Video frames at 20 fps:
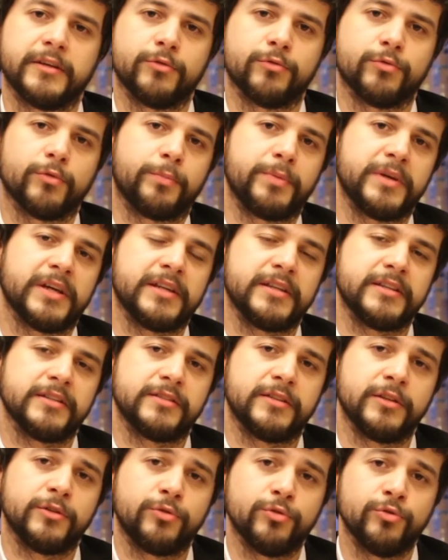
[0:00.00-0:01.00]
European
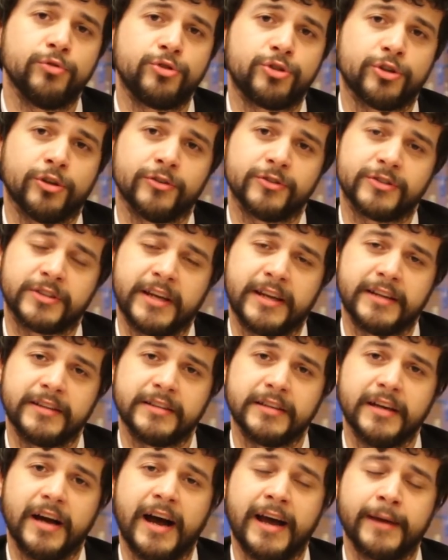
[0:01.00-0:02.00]
institutions,
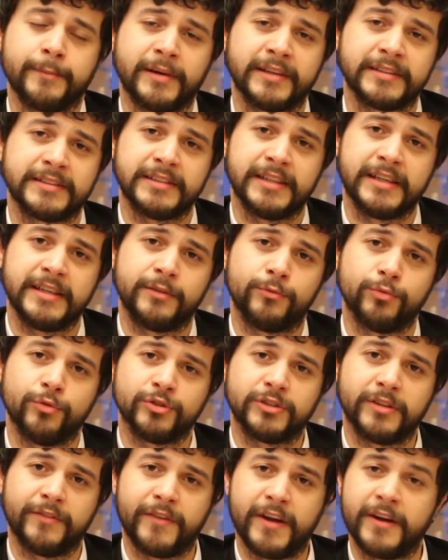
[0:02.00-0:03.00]
and I must say it
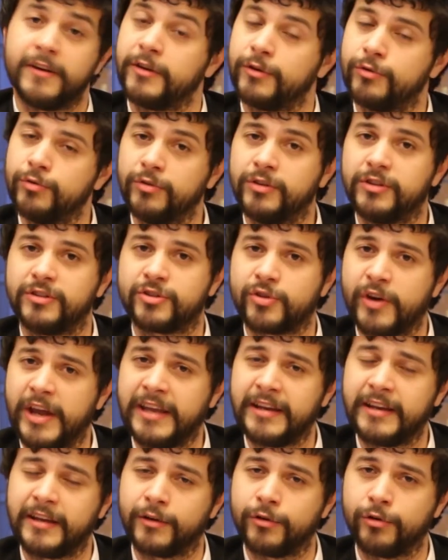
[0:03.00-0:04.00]
was a very good
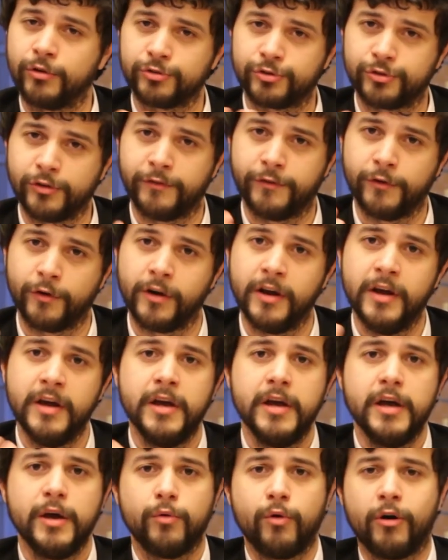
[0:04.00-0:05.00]
training also for
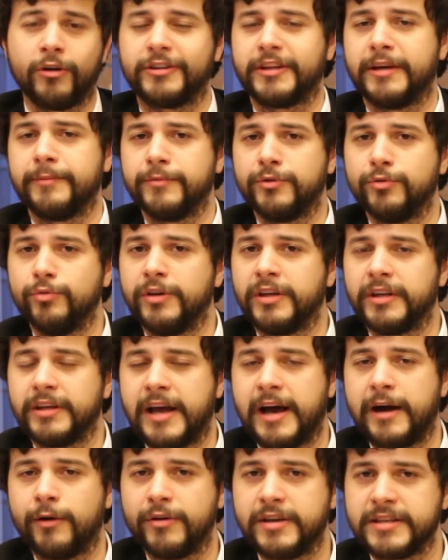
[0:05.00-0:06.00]
what I'm doing
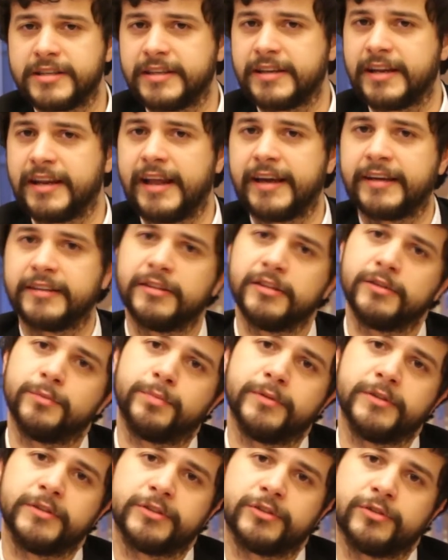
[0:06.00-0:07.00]
now as an elected
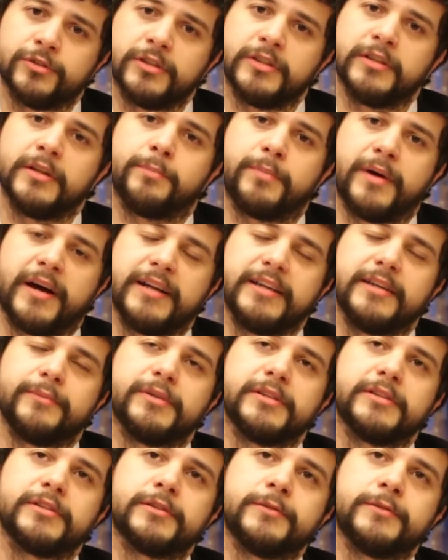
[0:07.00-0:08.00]
person in the Parliament.